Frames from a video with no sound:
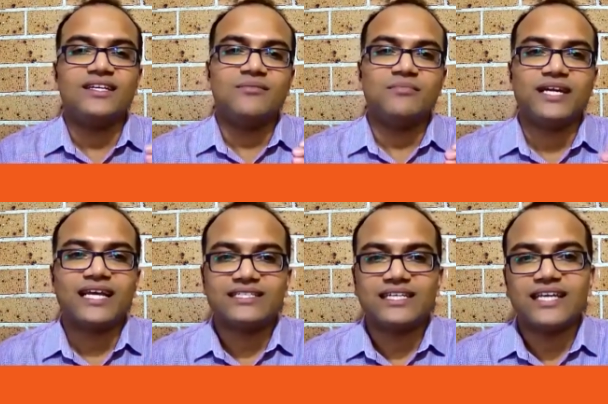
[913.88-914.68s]
might
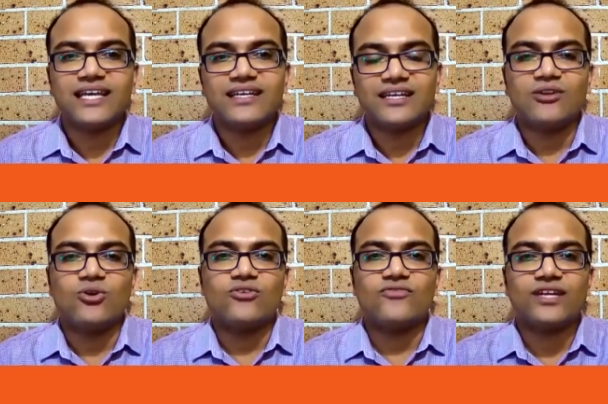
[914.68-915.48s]
actually take a
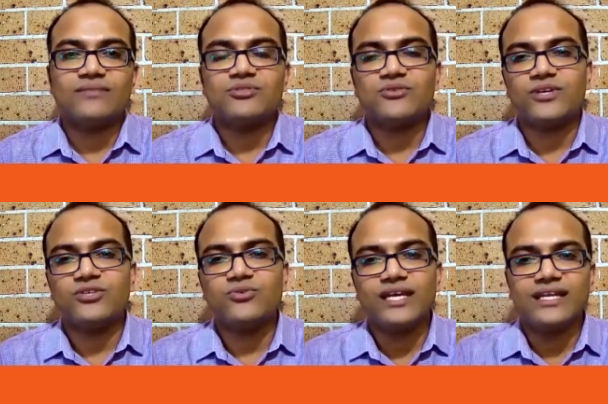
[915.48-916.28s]
lot of time. So when
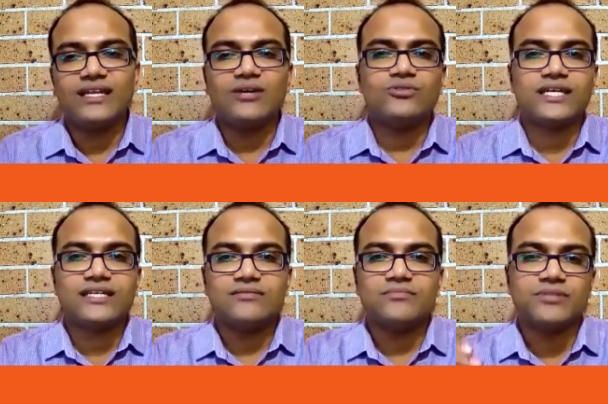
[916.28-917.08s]
you get an
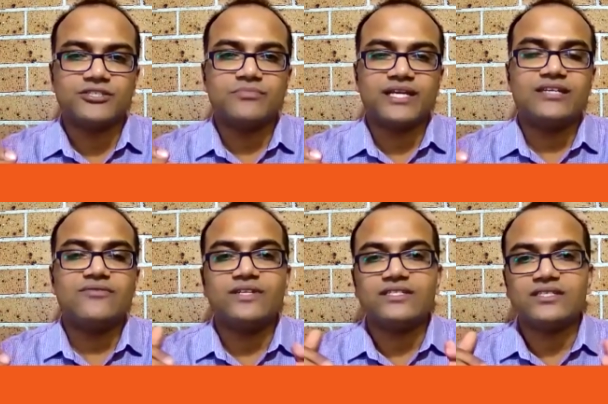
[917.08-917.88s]
outsider
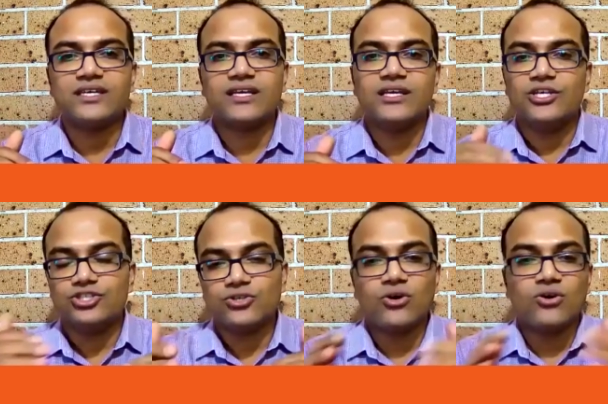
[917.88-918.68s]
perspective and say,
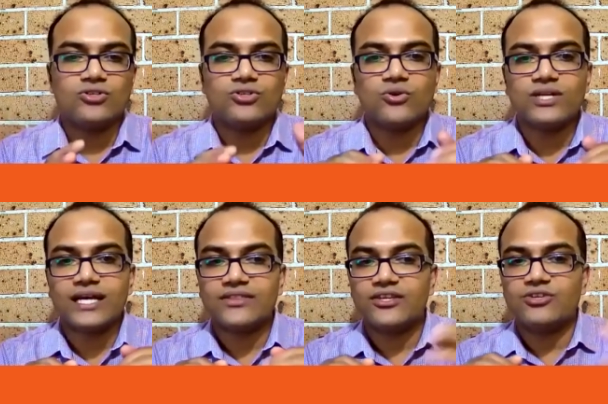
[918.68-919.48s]
Scott or Tony,
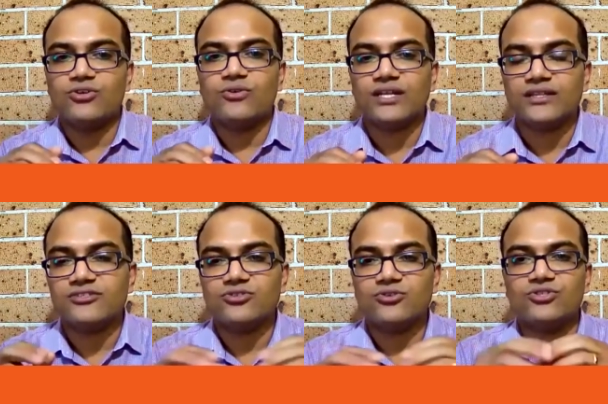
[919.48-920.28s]
I think you're good at
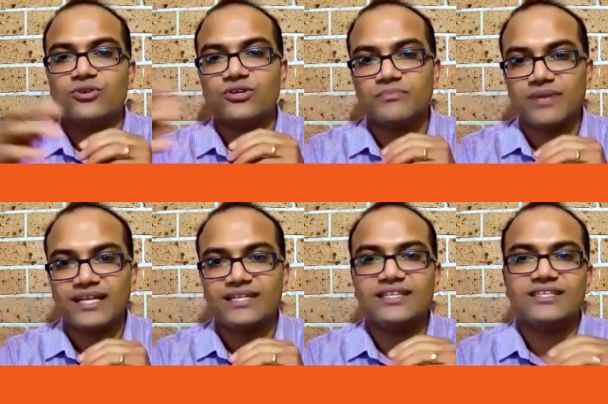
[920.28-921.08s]
this, or you're bad
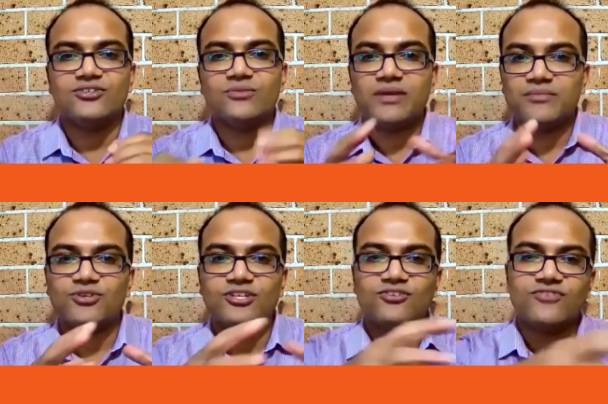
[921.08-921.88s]
at this, maybe you
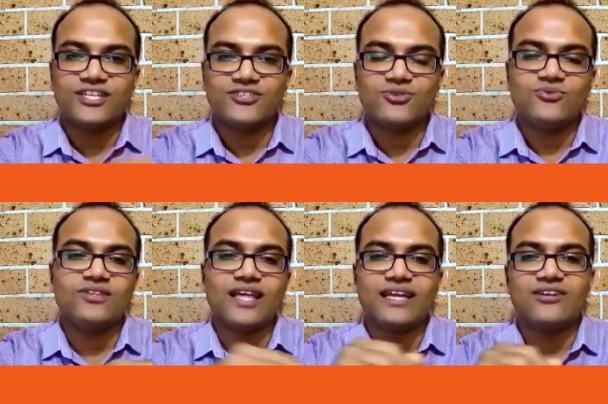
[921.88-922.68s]
need to fine
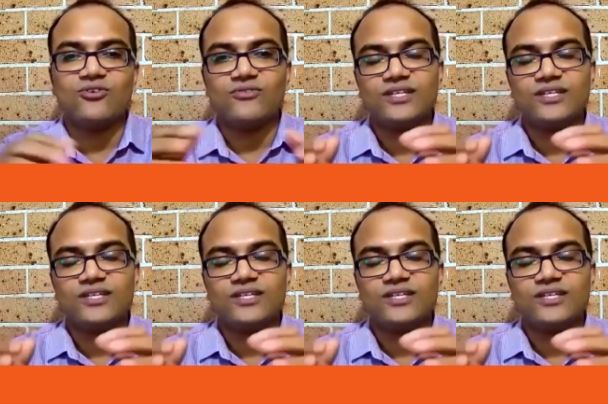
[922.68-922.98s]
tune that, or